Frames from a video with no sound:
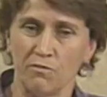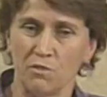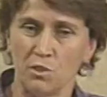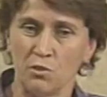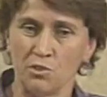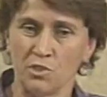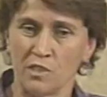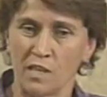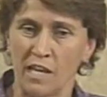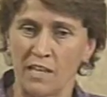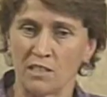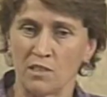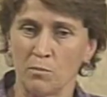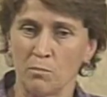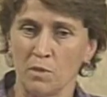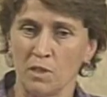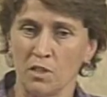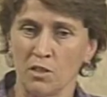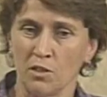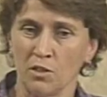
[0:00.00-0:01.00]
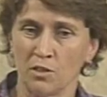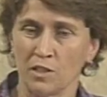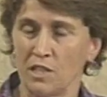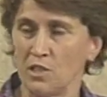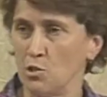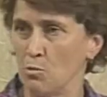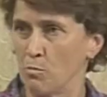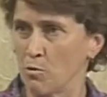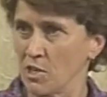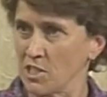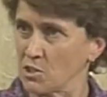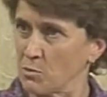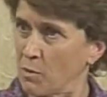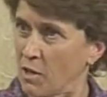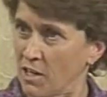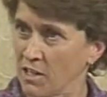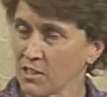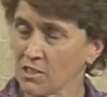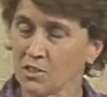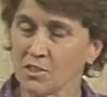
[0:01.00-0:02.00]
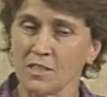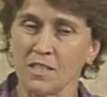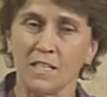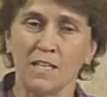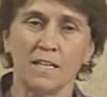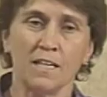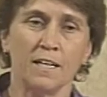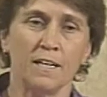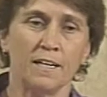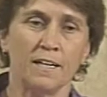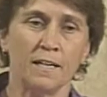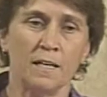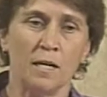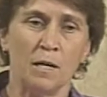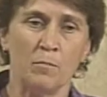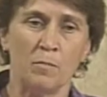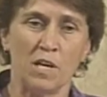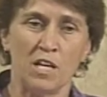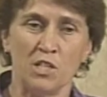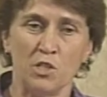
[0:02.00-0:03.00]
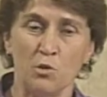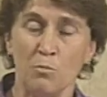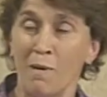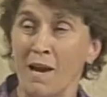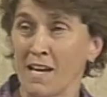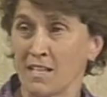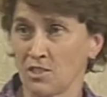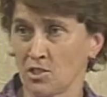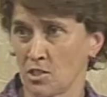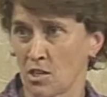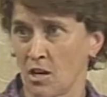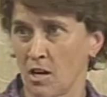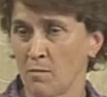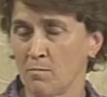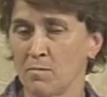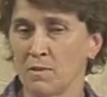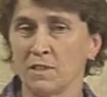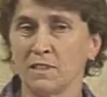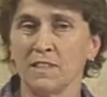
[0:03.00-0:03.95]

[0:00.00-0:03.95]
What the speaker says: used that to build a new press box, a new backstop,